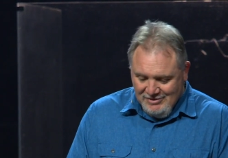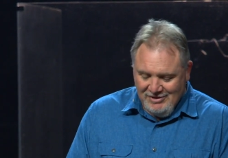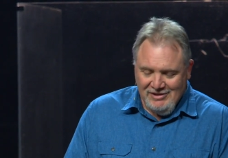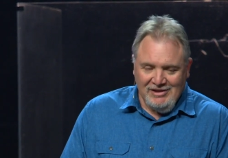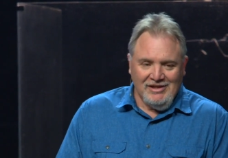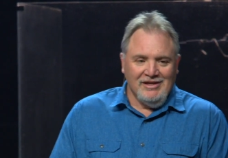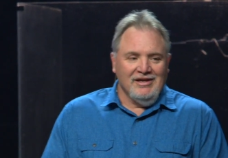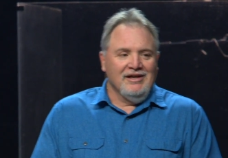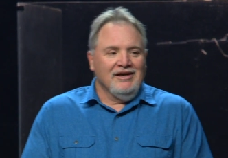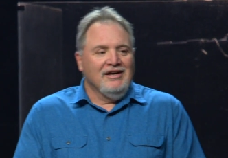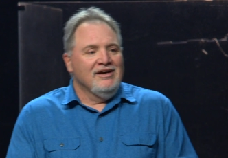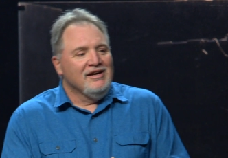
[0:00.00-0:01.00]

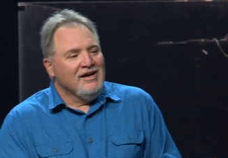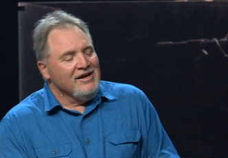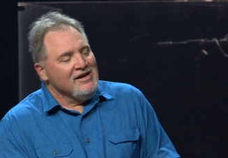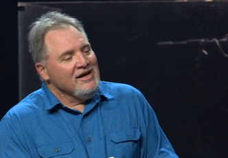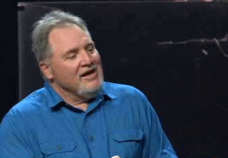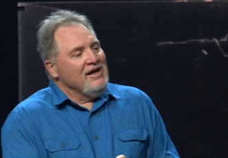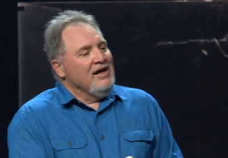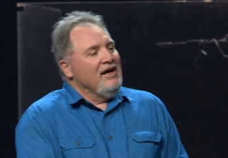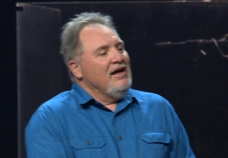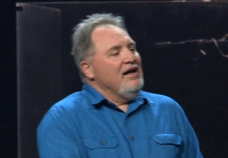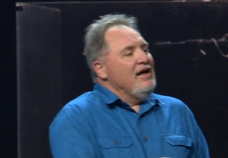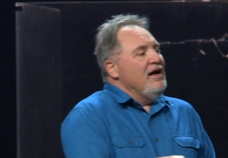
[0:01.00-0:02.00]

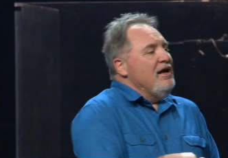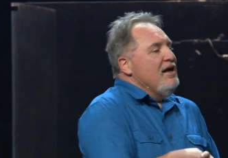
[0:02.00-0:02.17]
Nobody speaks.